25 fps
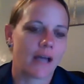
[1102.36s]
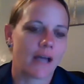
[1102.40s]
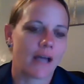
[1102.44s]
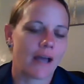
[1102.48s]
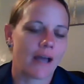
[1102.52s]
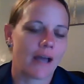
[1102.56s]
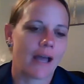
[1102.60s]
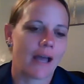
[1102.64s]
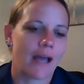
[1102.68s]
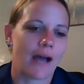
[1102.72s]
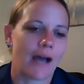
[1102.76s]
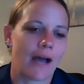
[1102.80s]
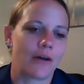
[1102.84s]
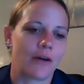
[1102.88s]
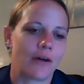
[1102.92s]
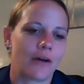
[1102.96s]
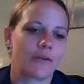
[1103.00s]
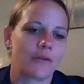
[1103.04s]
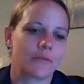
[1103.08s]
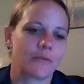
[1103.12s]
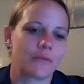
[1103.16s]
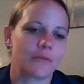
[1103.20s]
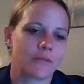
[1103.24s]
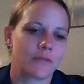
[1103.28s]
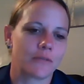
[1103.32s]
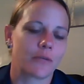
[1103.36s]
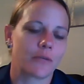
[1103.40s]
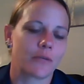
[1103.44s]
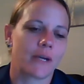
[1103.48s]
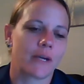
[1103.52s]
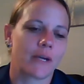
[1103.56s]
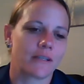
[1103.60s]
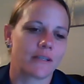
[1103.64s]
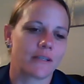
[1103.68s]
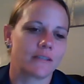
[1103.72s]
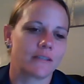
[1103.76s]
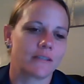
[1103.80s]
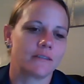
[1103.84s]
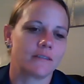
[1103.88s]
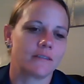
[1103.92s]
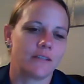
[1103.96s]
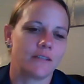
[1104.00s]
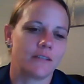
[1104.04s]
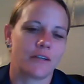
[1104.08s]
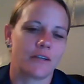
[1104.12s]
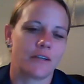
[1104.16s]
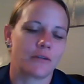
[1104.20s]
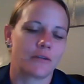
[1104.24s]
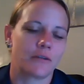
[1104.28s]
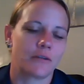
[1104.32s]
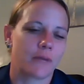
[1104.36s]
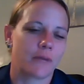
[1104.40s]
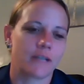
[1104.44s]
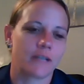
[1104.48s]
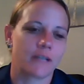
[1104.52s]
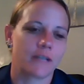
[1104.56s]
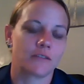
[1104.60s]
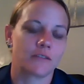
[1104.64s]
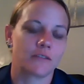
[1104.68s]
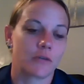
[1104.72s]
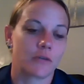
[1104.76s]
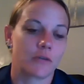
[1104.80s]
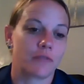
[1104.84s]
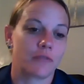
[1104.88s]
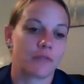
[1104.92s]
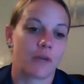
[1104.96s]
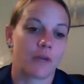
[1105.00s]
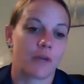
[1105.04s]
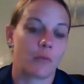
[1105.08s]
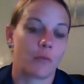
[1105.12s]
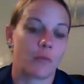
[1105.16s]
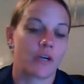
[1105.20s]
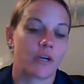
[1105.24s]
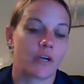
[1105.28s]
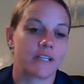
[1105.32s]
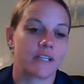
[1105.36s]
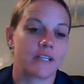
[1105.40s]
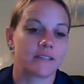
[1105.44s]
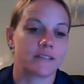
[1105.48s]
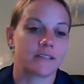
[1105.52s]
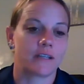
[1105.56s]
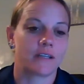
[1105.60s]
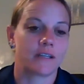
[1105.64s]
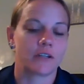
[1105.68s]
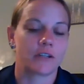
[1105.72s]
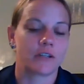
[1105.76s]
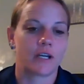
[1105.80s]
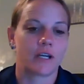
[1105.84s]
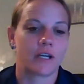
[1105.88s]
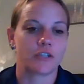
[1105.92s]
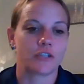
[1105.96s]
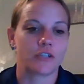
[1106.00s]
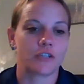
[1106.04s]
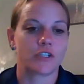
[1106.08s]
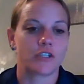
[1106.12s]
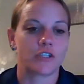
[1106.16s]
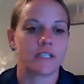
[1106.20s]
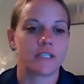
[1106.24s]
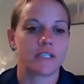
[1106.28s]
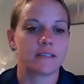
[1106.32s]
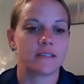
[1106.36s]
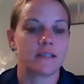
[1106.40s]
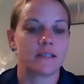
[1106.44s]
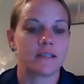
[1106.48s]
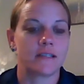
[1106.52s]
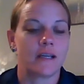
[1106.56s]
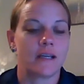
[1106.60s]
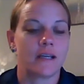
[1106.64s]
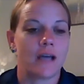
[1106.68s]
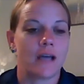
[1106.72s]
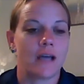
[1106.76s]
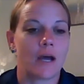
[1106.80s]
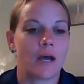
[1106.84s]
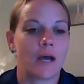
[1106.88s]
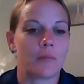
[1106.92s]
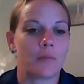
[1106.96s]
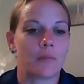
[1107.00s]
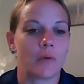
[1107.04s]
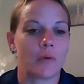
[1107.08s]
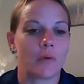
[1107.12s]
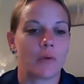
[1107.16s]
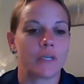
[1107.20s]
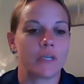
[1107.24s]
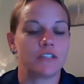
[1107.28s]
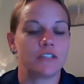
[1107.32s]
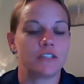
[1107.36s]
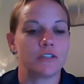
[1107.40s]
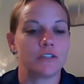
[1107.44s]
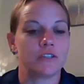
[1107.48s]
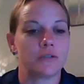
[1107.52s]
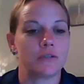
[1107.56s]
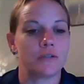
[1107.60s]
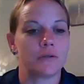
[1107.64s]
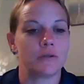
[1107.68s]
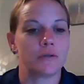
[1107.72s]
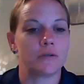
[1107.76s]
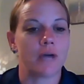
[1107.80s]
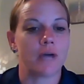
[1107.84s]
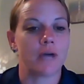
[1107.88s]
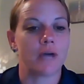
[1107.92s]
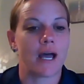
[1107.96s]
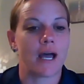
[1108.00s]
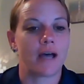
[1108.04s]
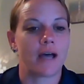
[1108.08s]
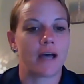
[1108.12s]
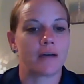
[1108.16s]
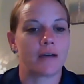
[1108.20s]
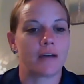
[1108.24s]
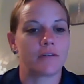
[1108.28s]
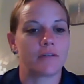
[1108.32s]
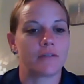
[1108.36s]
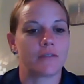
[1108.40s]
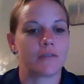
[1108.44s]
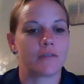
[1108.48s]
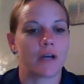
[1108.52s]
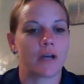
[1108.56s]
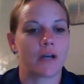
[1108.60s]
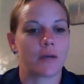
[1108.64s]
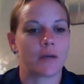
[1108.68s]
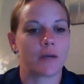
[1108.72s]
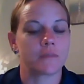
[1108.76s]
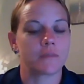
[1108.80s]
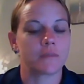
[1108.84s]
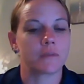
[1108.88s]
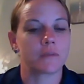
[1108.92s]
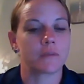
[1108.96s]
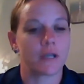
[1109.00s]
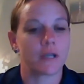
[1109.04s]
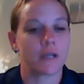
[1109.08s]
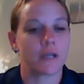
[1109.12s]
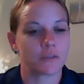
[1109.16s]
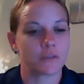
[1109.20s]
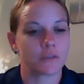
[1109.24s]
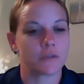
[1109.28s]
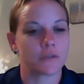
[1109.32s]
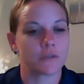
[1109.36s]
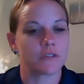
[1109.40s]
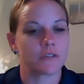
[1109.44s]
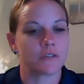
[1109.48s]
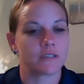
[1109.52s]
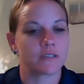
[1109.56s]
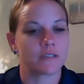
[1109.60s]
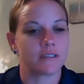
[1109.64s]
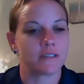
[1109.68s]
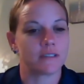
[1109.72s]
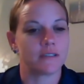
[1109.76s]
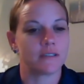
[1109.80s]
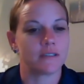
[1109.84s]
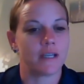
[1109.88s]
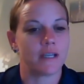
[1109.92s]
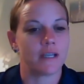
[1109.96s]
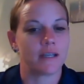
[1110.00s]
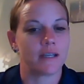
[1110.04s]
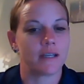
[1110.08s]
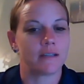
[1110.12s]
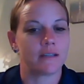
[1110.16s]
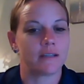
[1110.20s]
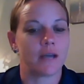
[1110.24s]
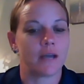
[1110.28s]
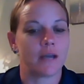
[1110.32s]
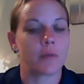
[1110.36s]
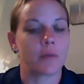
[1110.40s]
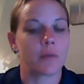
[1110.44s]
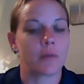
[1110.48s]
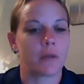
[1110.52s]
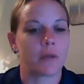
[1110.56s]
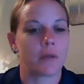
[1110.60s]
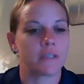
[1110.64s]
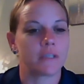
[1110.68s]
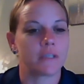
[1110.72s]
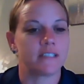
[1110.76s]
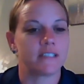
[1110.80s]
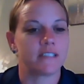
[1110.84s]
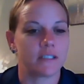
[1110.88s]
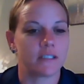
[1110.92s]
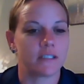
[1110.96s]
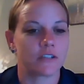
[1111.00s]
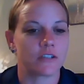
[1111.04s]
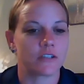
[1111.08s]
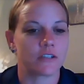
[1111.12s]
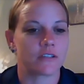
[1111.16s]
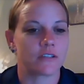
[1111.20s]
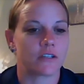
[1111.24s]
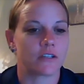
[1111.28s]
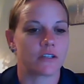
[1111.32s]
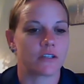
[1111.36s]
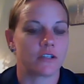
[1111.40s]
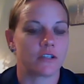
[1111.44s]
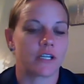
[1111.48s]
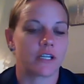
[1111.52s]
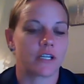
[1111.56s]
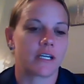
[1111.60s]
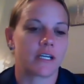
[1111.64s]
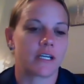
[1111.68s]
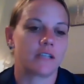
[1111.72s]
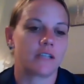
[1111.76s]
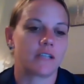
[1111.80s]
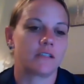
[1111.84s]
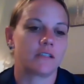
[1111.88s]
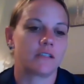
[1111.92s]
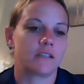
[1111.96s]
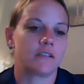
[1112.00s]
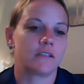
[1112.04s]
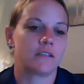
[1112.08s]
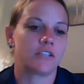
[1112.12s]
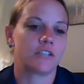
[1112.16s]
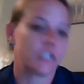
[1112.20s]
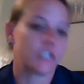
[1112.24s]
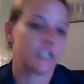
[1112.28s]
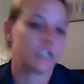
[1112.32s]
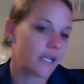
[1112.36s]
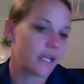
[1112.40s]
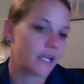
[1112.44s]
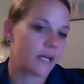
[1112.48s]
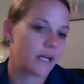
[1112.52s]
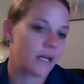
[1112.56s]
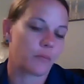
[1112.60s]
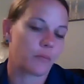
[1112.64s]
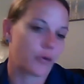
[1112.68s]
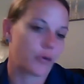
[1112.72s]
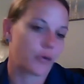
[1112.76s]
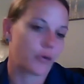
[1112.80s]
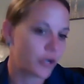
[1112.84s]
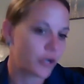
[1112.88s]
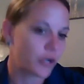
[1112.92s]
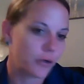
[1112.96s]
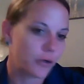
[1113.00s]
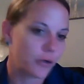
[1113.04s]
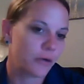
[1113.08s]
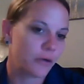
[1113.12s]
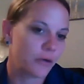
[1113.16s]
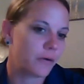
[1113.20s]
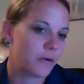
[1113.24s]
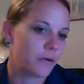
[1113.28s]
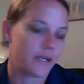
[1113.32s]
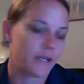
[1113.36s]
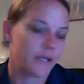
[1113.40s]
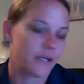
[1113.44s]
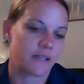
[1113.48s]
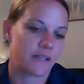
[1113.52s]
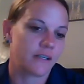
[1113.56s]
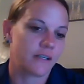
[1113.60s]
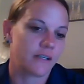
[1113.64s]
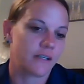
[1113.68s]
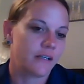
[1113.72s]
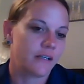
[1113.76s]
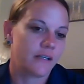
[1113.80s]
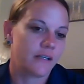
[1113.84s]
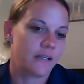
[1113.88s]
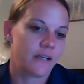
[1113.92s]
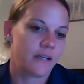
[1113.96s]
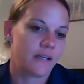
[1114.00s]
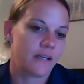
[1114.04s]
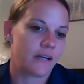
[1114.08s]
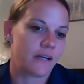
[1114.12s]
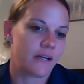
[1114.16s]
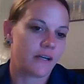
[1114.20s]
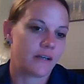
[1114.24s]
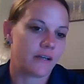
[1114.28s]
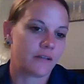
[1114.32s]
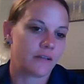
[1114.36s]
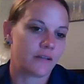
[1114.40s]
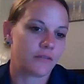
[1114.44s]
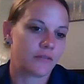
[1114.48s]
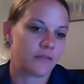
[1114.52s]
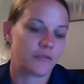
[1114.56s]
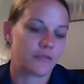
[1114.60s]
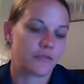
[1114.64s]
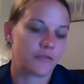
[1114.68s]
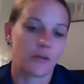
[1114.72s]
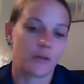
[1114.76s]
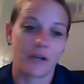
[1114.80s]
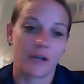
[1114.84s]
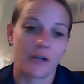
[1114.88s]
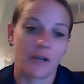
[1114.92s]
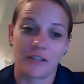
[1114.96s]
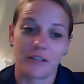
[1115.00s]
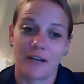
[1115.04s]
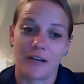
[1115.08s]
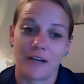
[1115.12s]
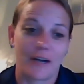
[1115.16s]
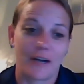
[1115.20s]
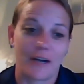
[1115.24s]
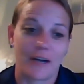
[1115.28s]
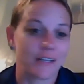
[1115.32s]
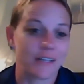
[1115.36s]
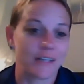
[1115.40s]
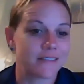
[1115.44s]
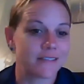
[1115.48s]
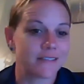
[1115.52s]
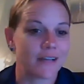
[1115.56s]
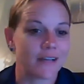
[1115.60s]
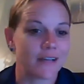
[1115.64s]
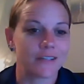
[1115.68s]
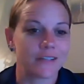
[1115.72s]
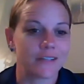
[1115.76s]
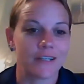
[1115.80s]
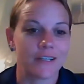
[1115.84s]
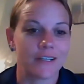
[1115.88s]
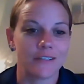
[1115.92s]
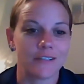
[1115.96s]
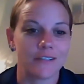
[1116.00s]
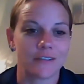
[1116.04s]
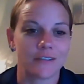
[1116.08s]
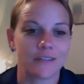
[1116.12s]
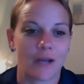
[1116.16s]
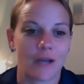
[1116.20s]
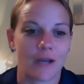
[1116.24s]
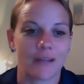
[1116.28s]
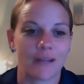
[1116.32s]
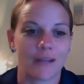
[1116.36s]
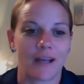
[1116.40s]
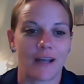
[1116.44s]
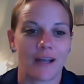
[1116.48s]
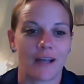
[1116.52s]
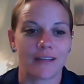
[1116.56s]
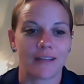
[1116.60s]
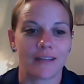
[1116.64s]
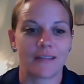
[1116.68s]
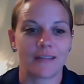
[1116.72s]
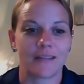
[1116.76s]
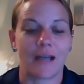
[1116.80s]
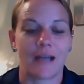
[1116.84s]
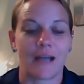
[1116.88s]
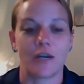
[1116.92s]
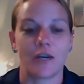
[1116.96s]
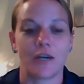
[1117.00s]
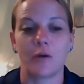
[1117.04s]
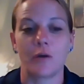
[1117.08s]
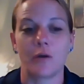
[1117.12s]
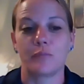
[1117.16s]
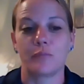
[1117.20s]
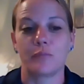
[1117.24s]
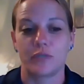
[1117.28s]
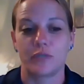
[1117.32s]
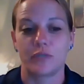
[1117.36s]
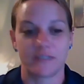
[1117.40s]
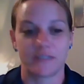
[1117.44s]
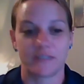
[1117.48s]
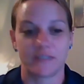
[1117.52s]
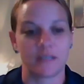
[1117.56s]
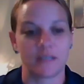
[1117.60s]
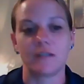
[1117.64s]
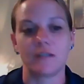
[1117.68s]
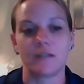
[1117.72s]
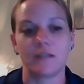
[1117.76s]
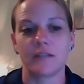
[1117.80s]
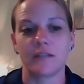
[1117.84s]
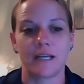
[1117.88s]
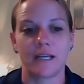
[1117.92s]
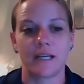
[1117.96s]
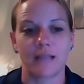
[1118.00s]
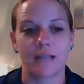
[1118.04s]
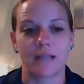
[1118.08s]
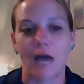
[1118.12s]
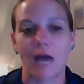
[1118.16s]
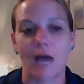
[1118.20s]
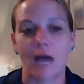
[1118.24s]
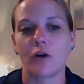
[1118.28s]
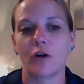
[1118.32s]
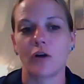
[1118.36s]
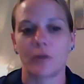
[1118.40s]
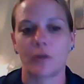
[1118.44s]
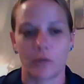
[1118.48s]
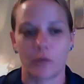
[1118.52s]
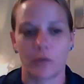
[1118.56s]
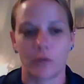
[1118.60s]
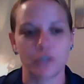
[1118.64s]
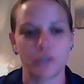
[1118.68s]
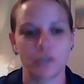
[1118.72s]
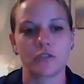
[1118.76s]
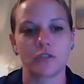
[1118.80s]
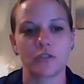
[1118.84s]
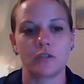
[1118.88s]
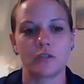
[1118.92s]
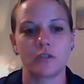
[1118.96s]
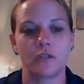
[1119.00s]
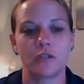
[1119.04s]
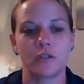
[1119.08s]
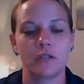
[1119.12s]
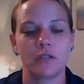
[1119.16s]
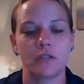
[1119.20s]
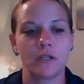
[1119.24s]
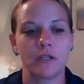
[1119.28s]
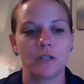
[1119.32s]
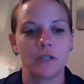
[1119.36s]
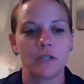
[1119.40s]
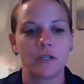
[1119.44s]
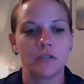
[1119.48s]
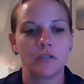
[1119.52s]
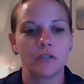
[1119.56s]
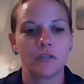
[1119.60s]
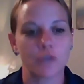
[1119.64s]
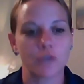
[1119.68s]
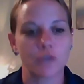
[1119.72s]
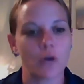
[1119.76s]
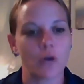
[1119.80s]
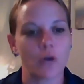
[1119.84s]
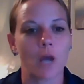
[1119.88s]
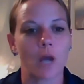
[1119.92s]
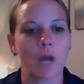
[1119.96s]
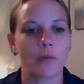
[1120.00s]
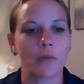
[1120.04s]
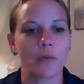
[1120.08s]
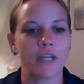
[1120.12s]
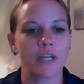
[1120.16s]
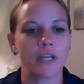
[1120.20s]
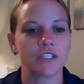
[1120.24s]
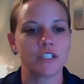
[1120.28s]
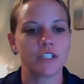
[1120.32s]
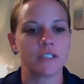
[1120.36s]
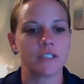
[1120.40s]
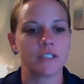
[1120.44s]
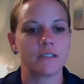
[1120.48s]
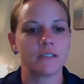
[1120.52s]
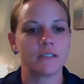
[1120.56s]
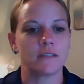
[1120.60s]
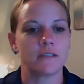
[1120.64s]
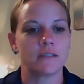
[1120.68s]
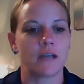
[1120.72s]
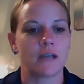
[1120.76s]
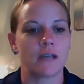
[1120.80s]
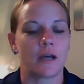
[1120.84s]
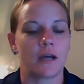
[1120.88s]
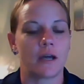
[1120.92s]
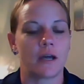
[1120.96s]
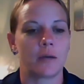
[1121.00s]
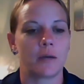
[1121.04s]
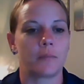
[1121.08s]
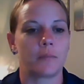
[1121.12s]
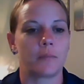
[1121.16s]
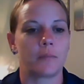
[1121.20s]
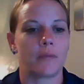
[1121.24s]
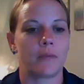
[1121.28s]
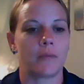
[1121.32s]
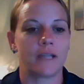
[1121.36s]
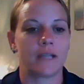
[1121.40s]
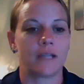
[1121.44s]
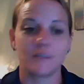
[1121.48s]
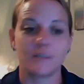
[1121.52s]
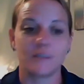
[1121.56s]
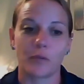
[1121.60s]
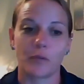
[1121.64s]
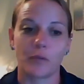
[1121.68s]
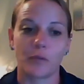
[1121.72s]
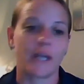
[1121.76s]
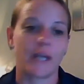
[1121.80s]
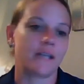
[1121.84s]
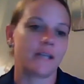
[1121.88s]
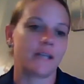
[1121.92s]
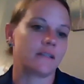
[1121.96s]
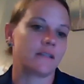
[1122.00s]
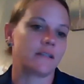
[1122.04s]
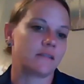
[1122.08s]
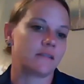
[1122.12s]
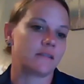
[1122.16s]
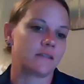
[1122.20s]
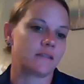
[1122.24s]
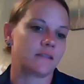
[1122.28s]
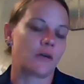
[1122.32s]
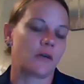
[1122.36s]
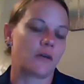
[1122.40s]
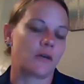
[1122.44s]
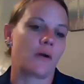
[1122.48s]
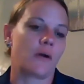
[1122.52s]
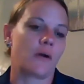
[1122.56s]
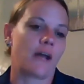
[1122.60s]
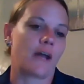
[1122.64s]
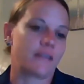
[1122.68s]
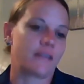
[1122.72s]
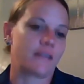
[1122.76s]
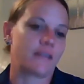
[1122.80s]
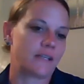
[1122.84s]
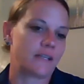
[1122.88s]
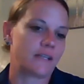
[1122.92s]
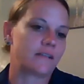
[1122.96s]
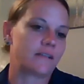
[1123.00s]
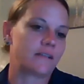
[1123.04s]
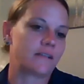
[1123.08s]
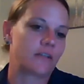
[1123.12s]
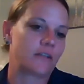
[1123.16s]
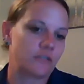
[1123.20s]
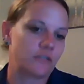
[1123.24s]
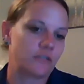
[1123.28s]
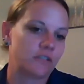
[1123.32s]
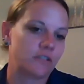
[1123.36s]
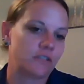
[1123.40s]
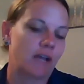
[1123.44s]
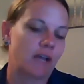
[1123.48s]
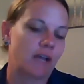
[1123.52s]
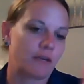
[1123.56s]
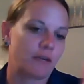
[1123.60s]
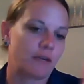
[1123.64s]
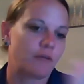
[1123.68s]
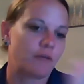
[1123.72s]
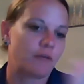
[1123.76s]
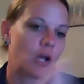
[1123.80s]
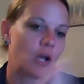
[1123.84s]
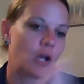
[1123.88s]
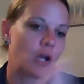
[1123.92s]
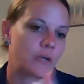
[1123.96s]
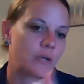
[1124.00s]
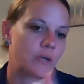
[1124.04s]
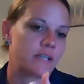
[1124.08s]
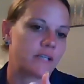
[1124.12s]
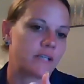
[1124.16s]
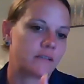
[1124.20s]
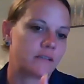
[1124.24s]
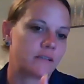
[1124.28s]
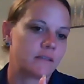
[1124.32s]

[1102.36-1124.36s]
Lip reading: how the regulatory framework is in other countries. But we do have some customers and upcoming dealers that are looking in Chile and Peru and a few other areas out there. So I know in Brazil, they allow commercial drone operations and spraying. So I think they're just kind of following,